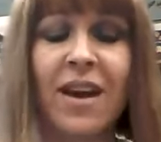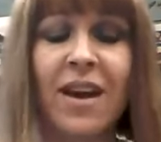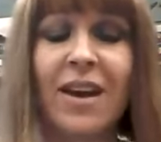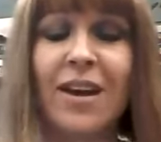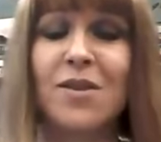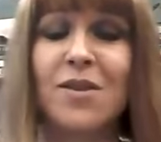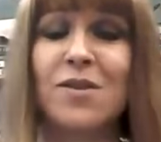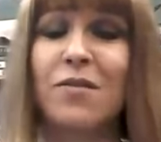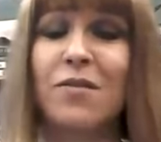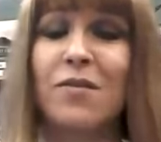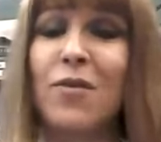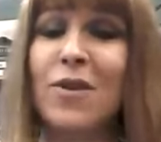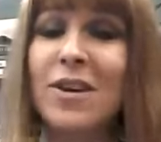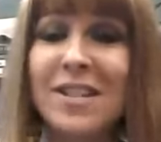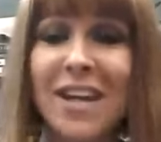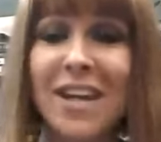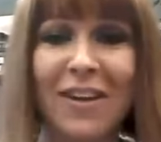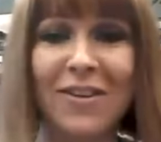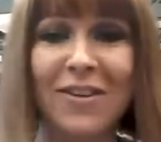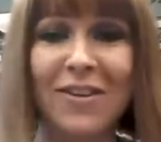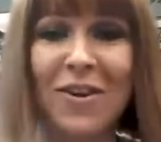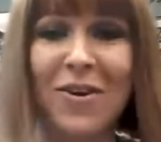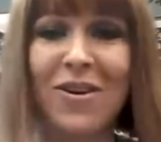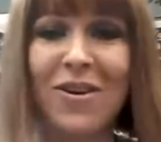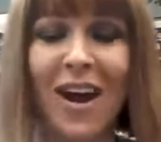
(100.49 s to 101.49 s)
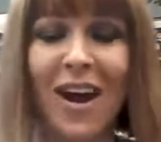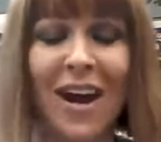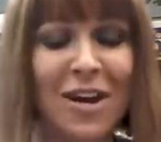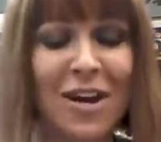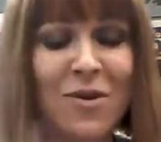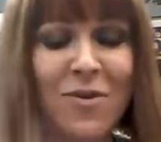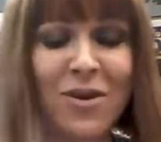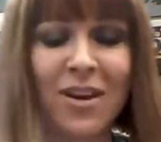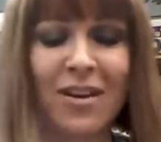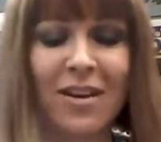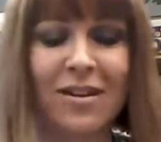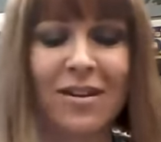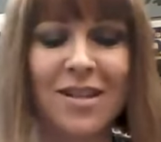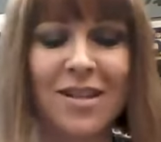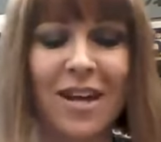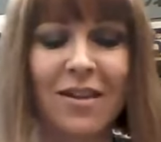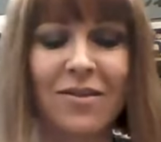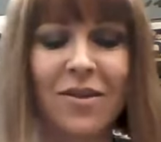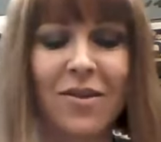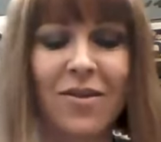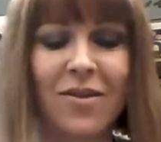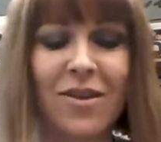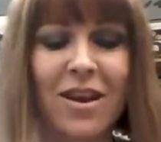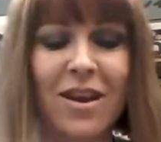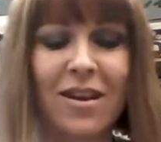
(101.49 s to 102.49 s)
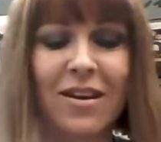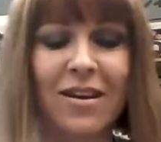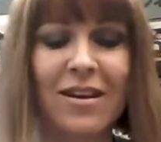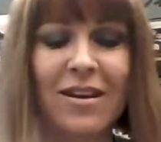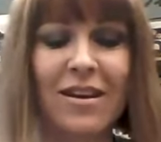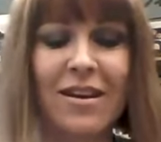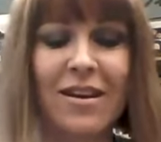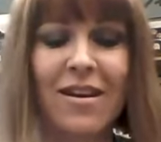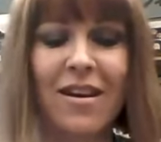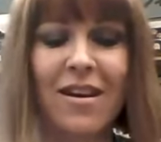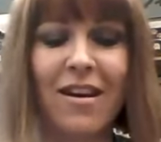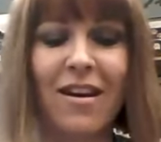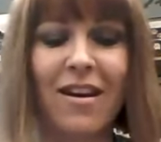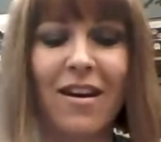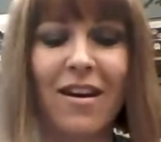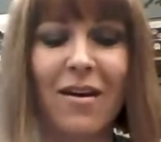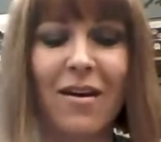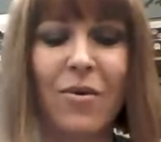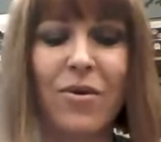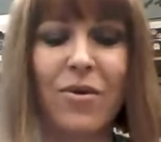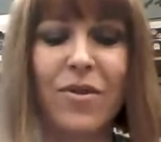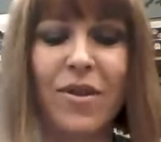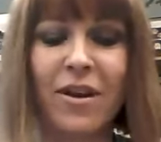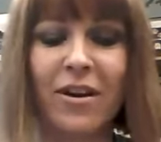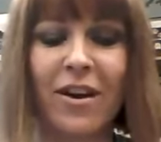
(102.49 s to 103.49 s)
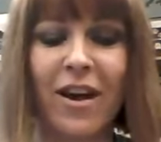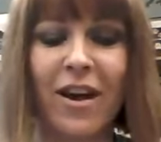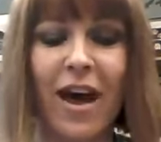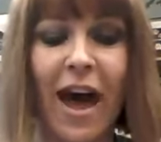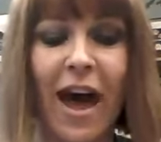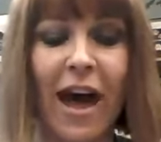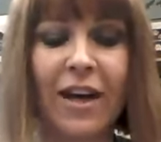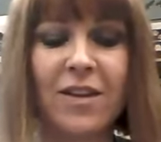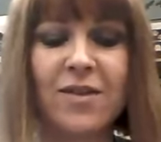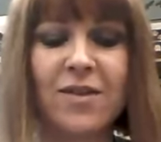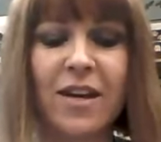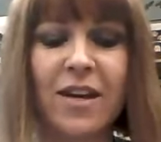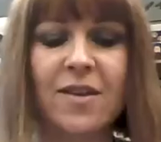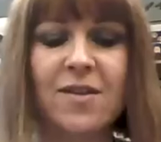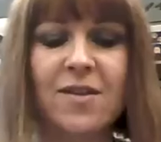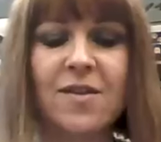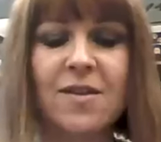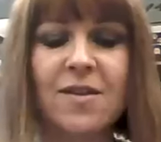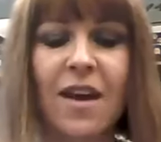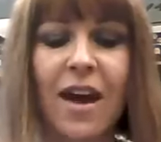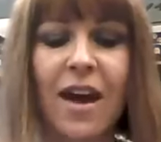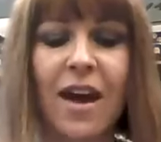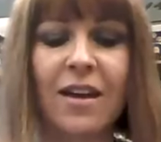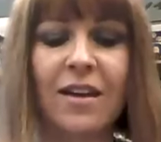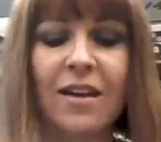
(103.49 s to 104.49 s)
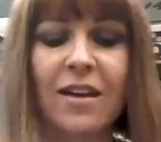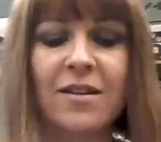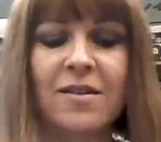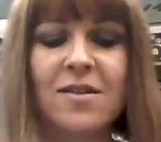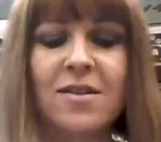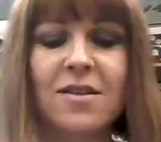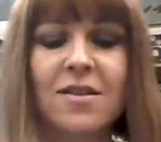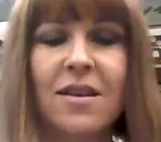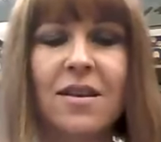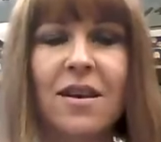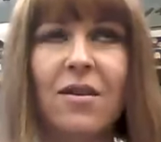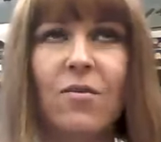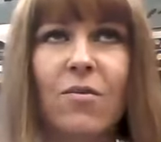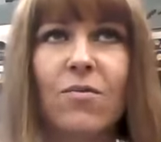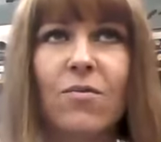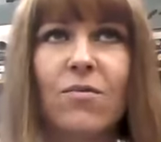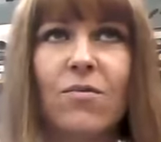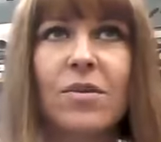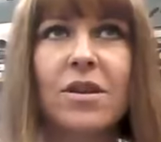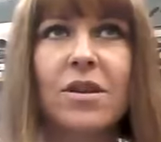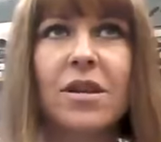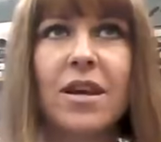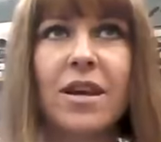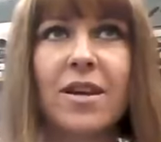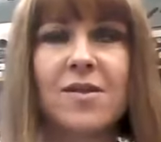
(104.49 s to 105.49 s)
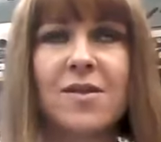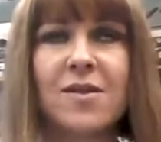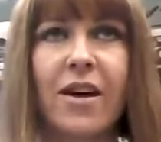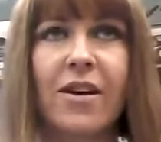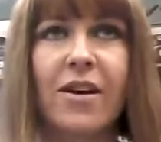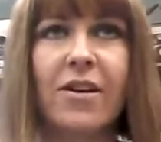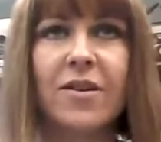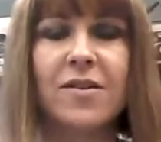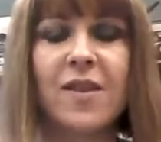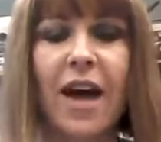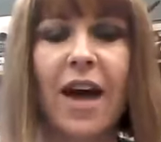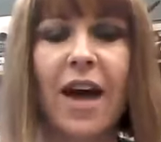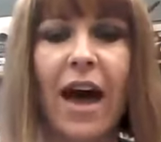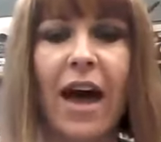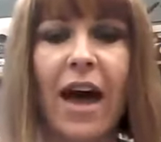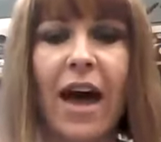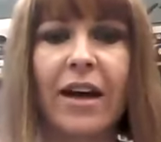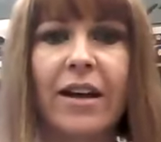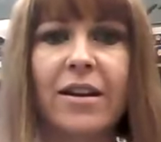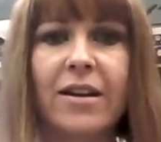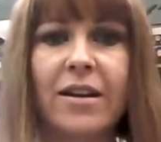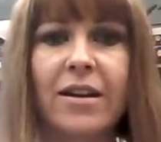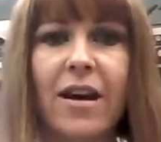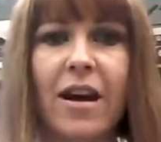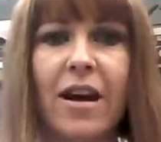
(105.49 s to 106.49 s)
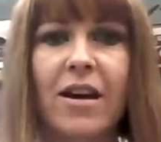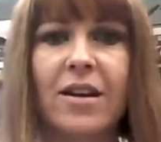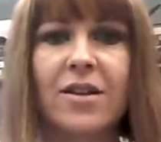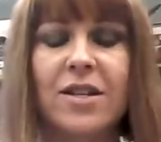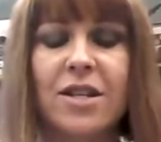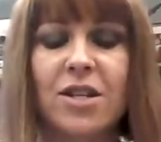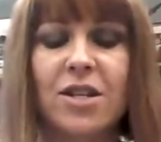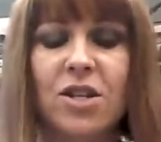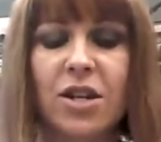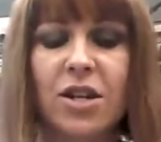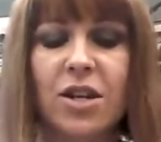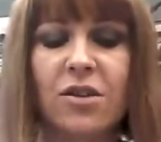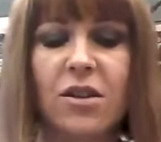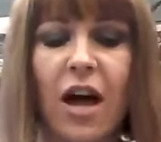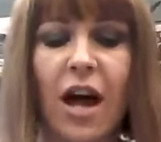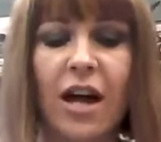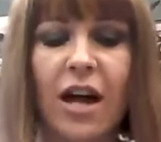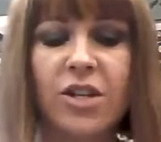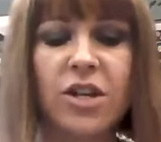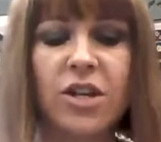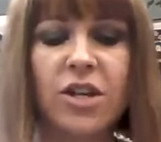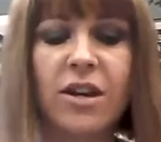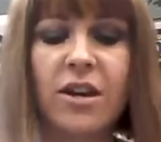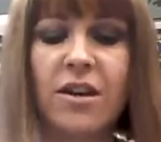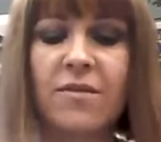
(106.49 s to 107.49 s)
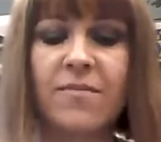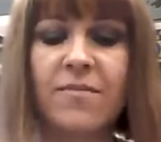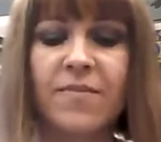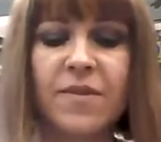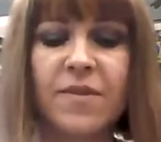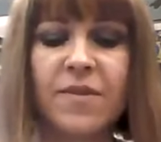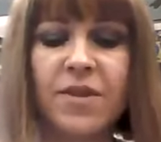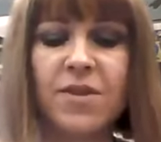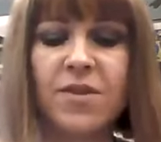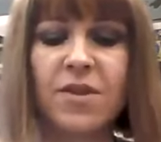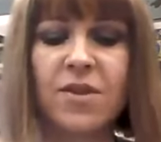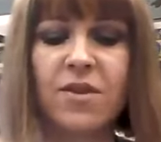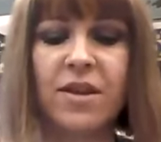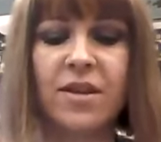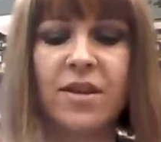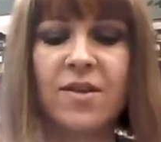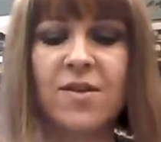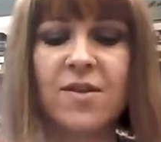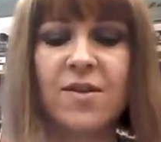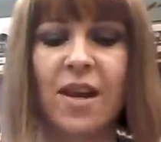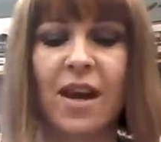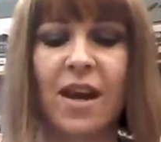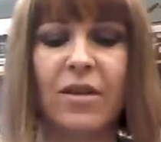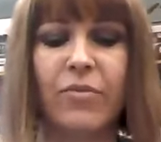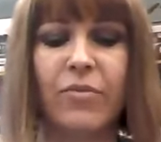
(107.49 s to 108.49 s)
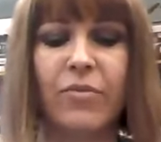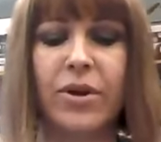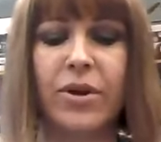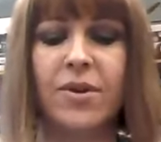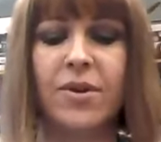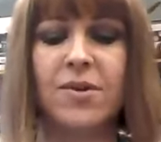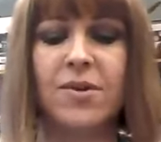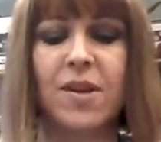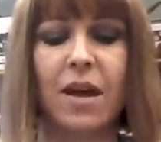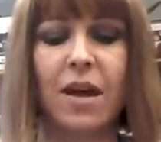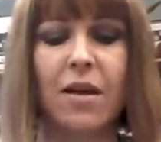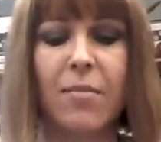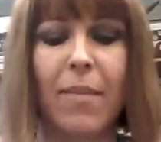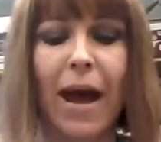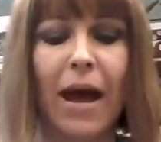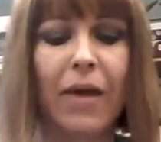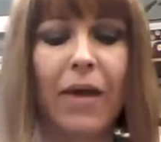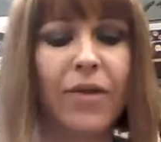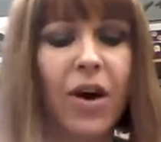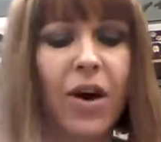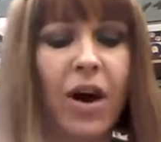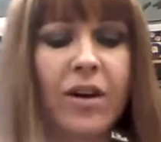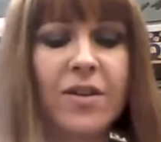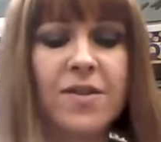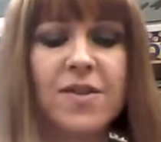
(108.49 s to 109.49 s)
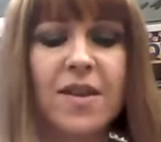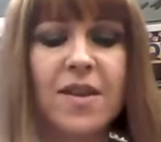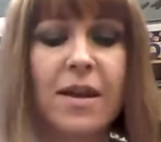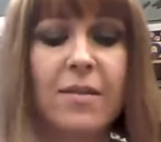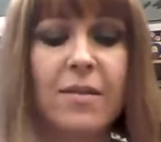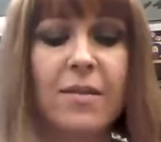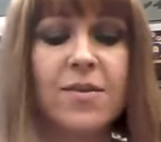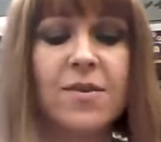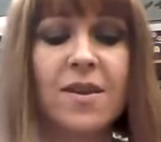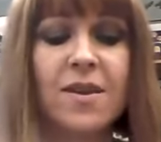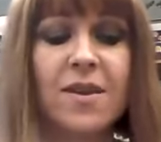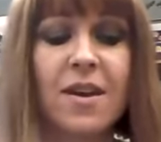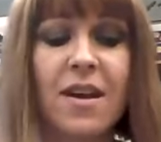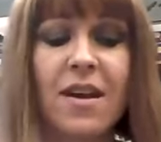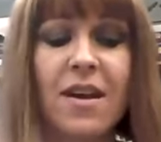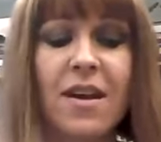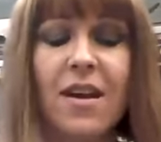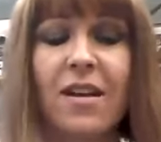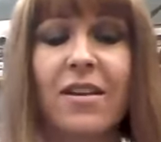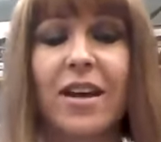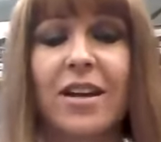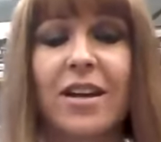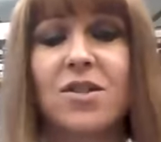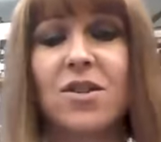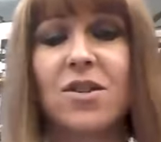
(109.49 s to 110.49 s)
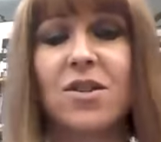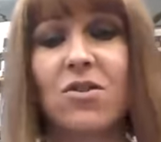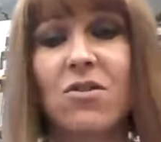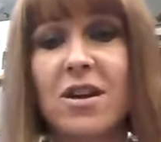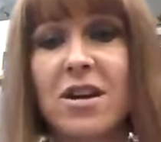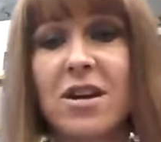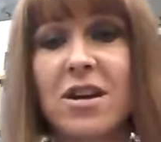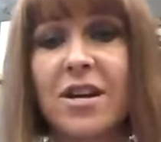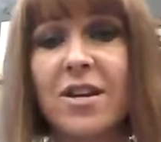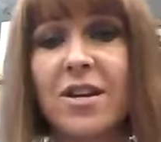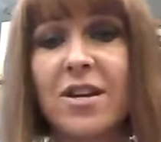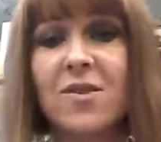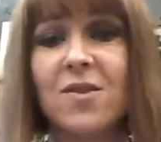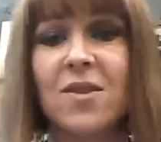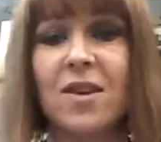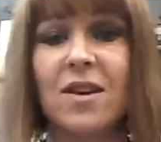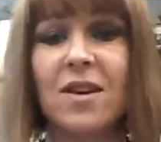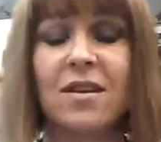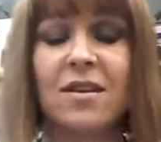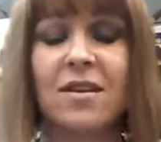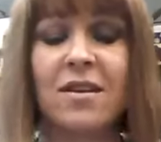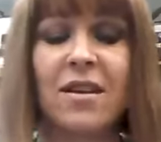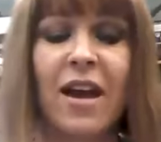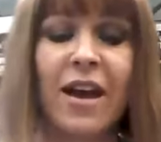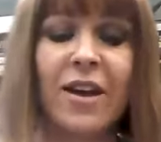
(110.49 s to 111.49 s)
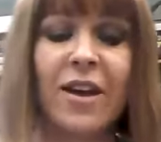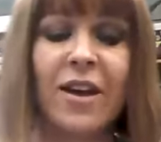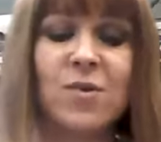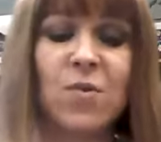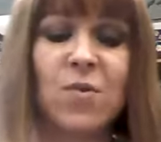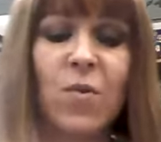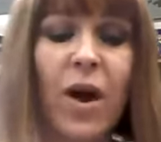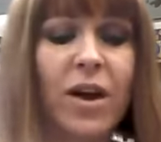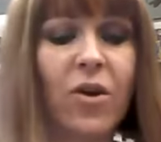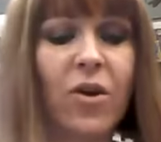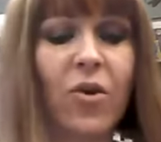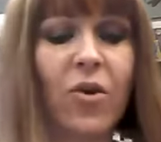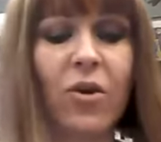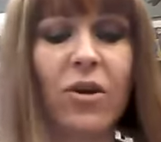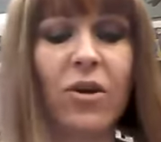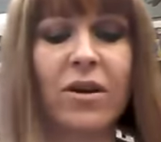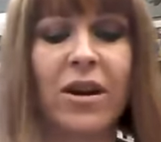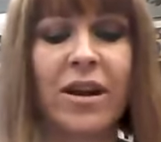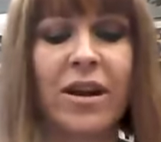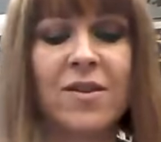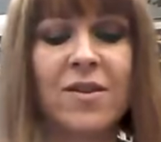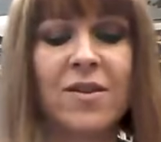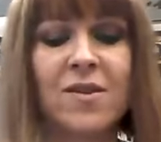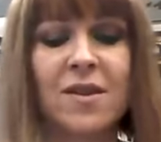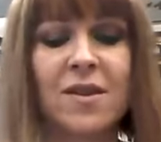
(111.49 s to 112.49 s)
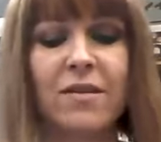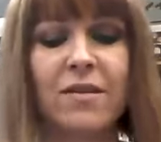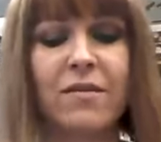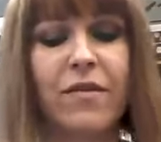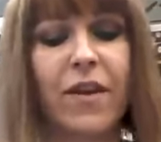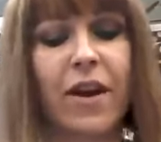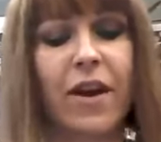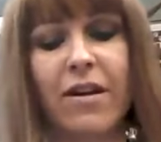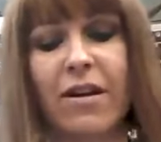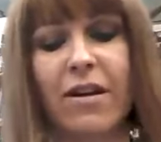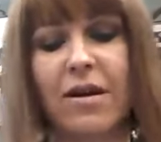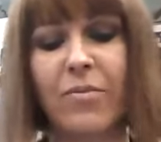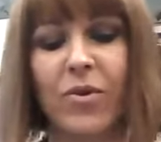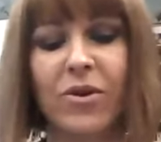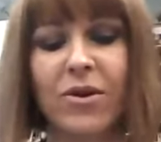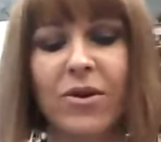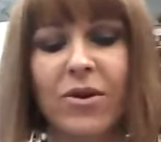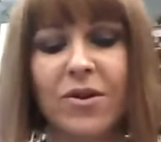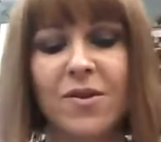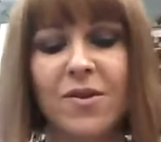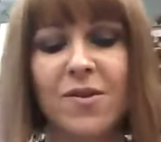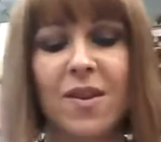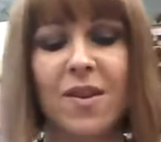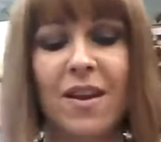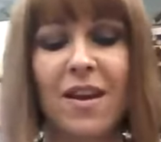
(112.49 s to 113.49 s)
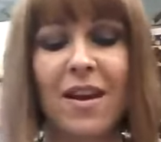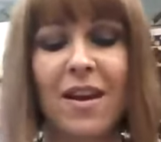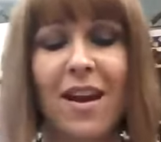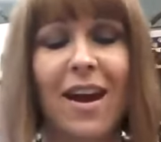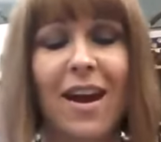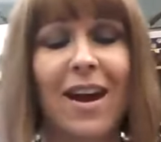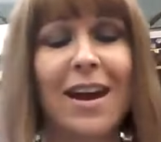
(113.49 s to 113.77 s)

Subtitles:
And it's a free download. Anyone can download it with internet access, and it really excels at teaching logic to students and builds on math concepts like degrees and x-y coordinates and variables.